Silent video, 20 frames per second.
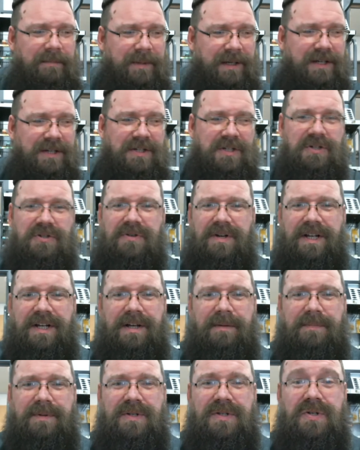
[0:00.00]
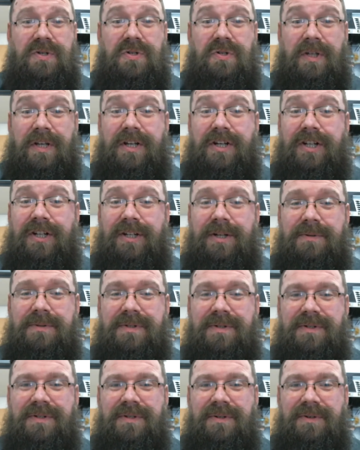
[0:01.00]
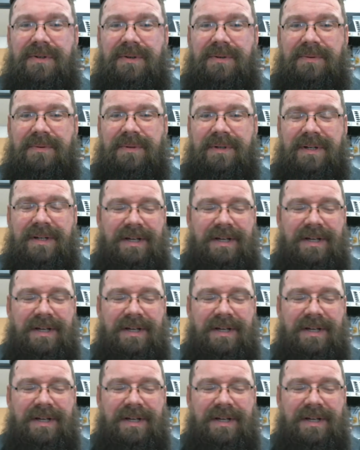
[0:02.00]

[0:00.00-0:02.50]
because your drink cup is usually closer to you.